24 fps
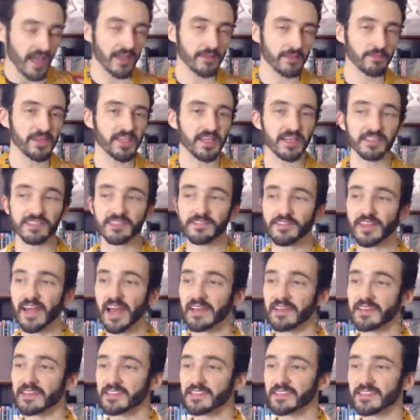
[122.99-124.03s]
And because of
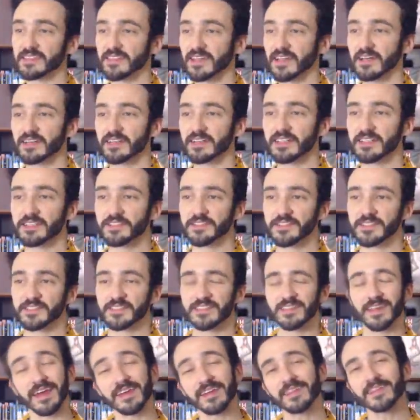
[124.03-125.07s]
that, this gun is
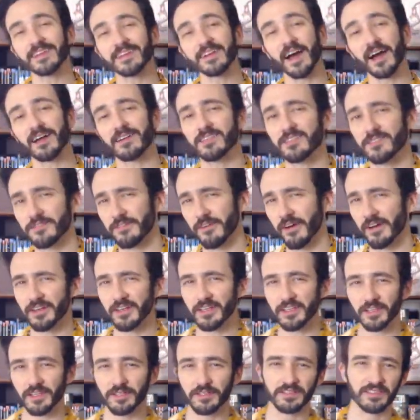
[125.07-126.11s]
just slightly not as fun
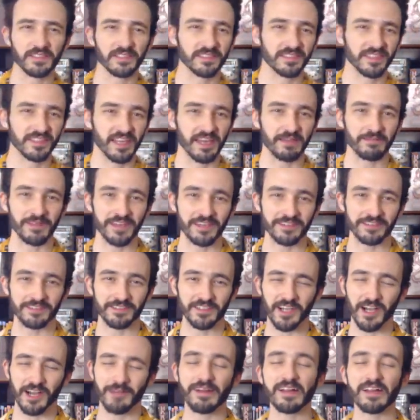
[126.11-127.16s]
to use as the
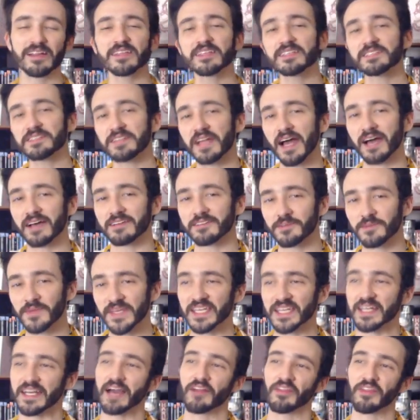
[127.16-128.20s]
MK2 carbine, at least not to
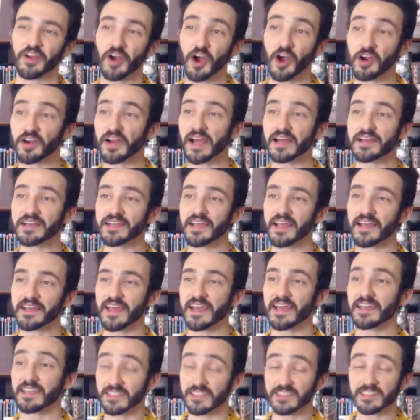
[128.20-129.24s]
me. Now, the Kar98k
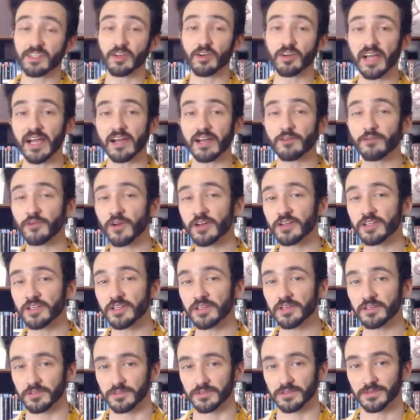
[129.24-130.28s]
is still kind of fun to
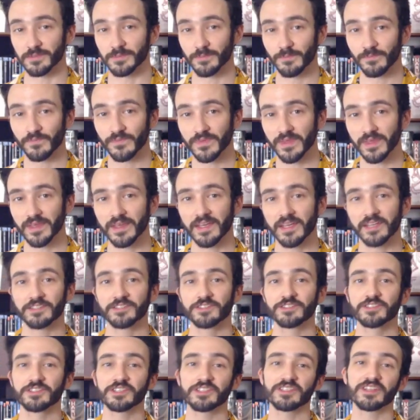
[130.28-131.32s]
use.
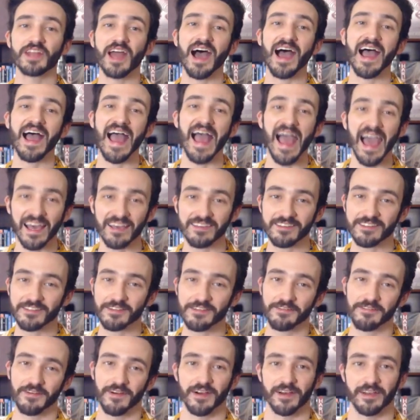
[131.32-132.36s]
It's just not as
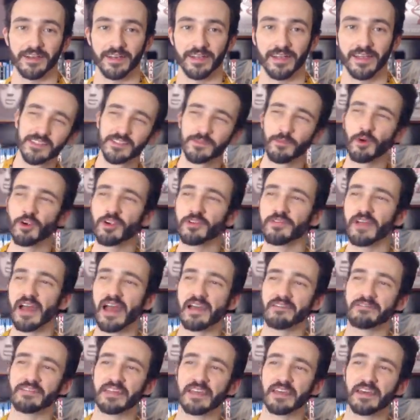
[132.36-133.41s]
fun. It's more of a
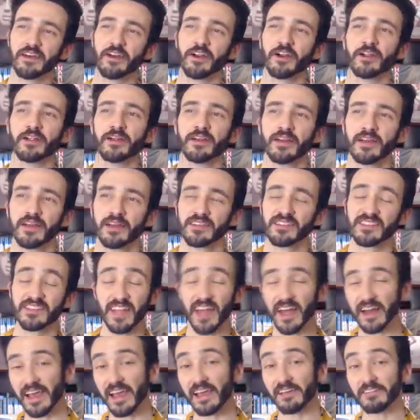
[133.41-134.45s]
heavy hitter. It's
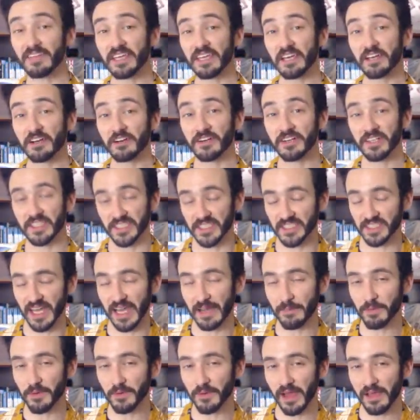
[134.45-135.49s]
not a heavy hitter in a
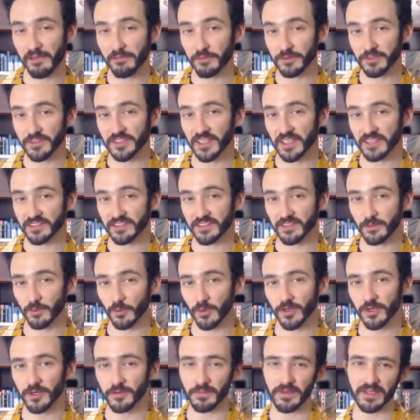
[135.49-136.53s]
sniper rifle sense of the
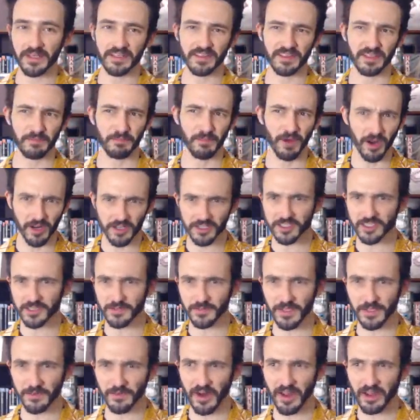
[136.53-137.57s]
word, but in the
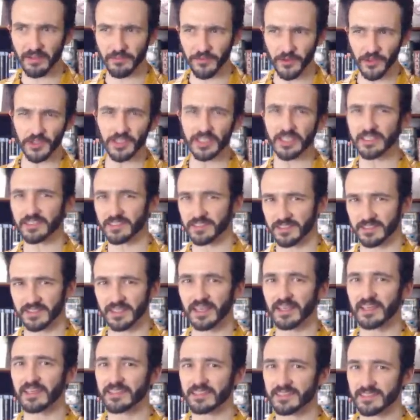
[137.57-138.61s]
marksman rifle, it's
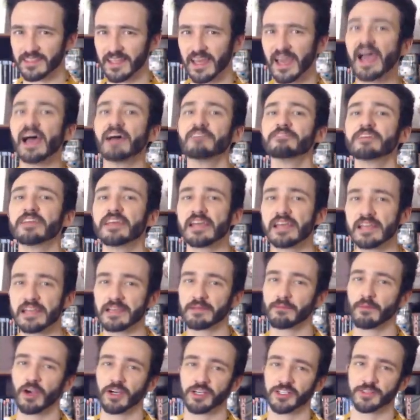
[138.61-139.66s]
the heavy
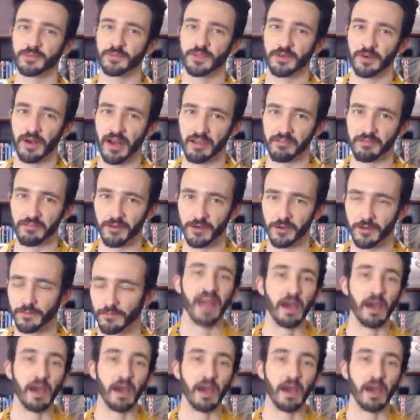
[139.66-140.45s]
hitting marksman rifle.